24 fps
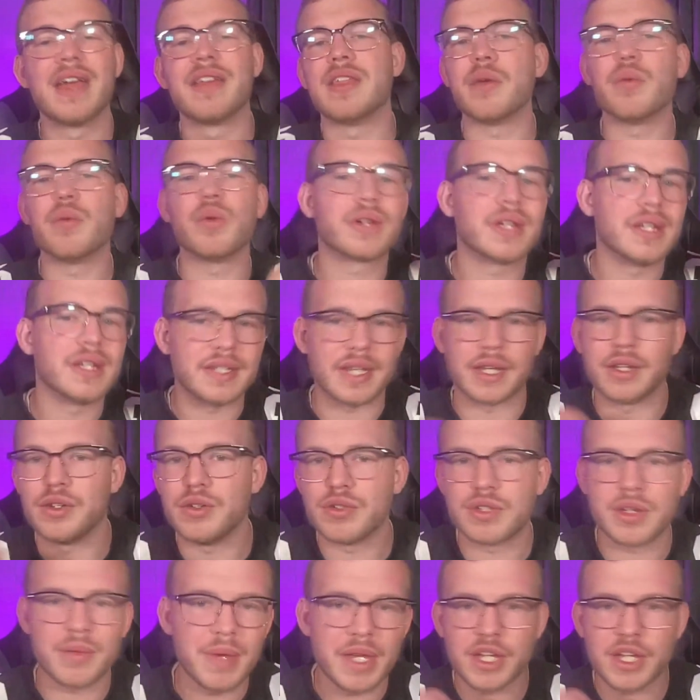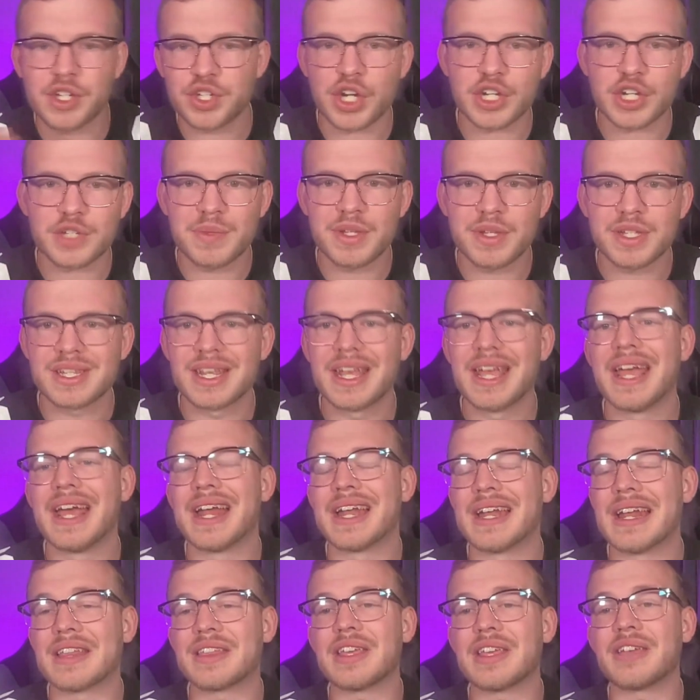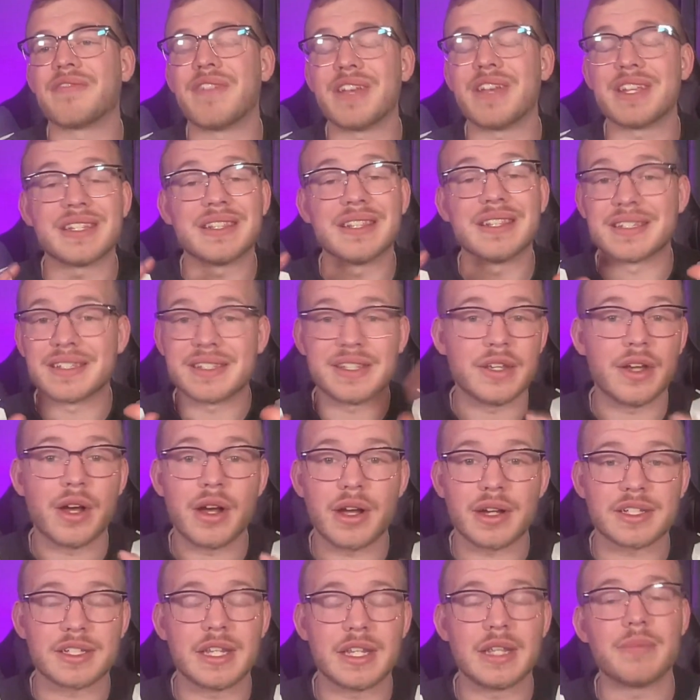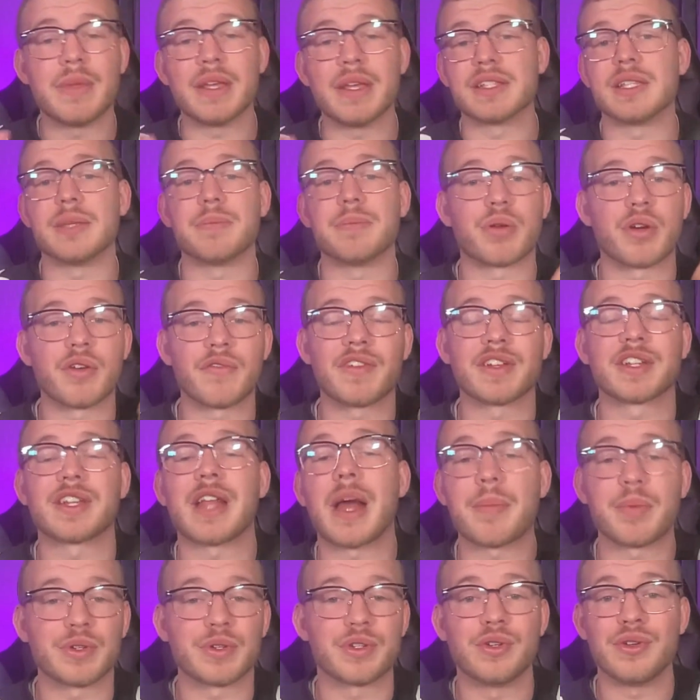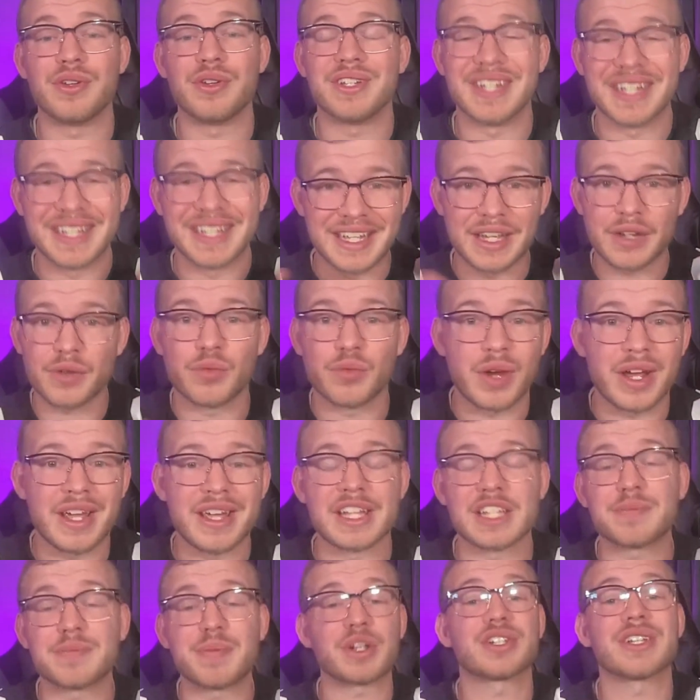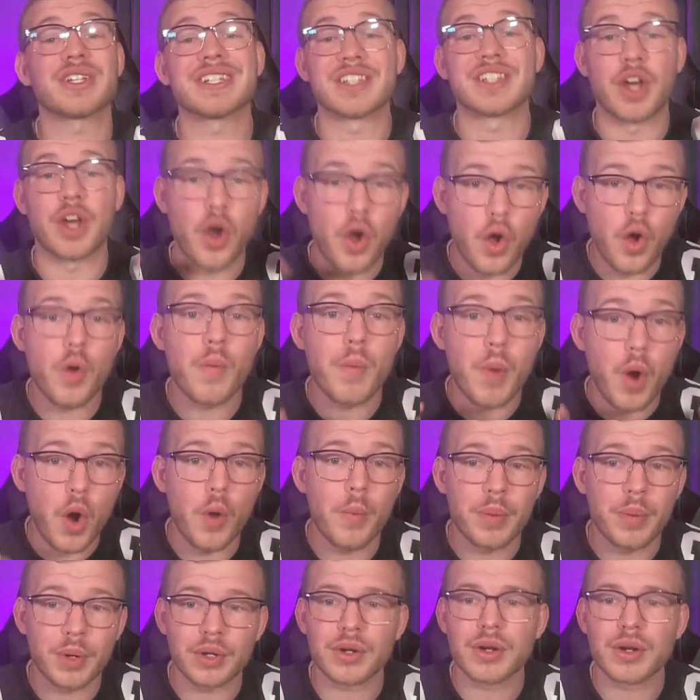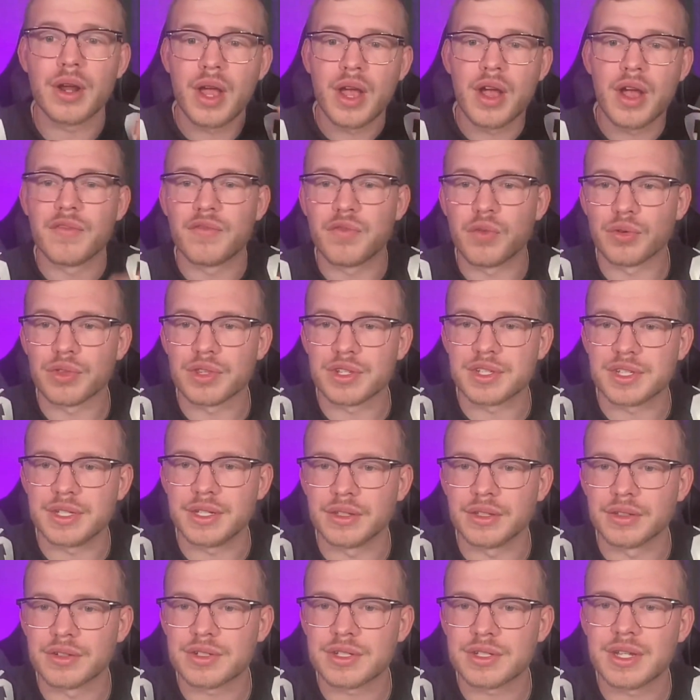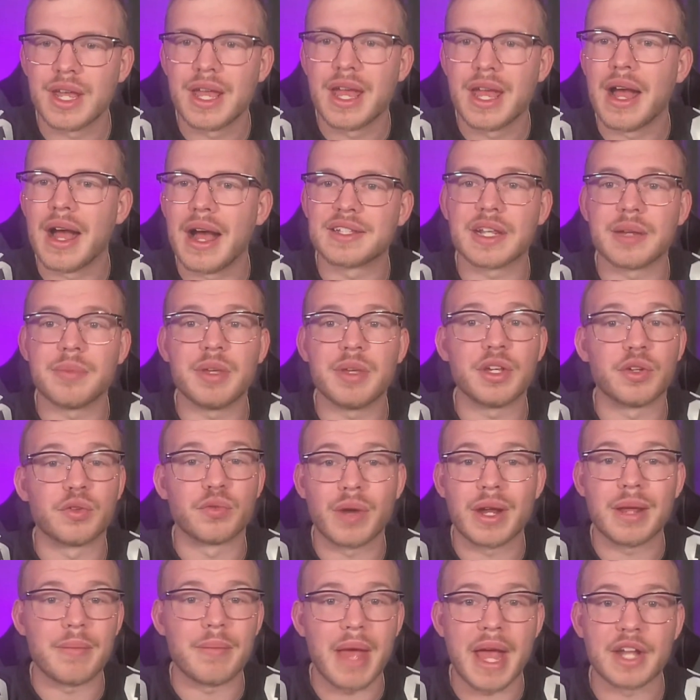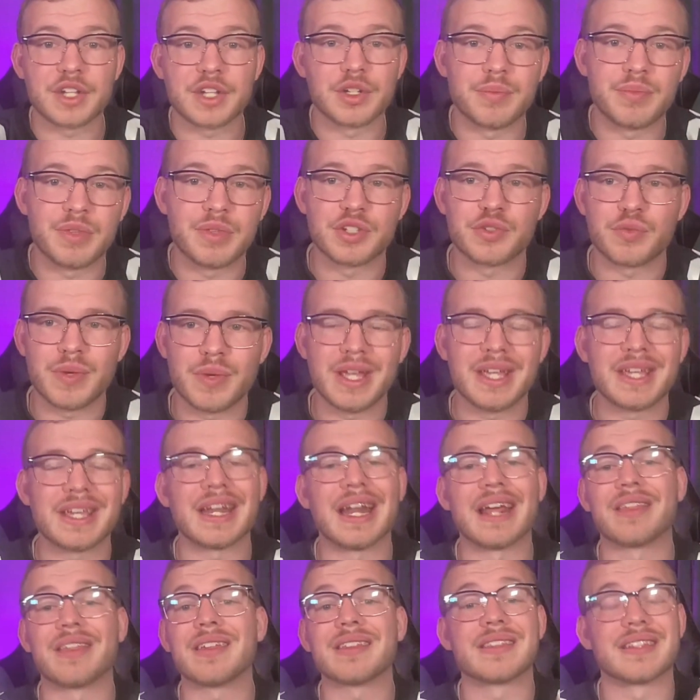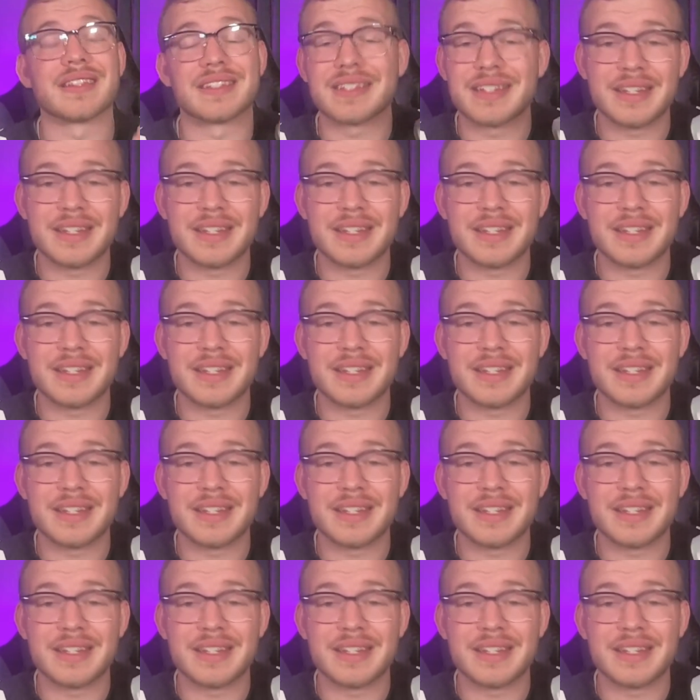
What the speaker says: They will continue to make adjustments. And I think facing the Seahawks team is the perfect opportunity to get right, especially as the home opener for the Steelers. It's going to be a great matchup this week. And I think the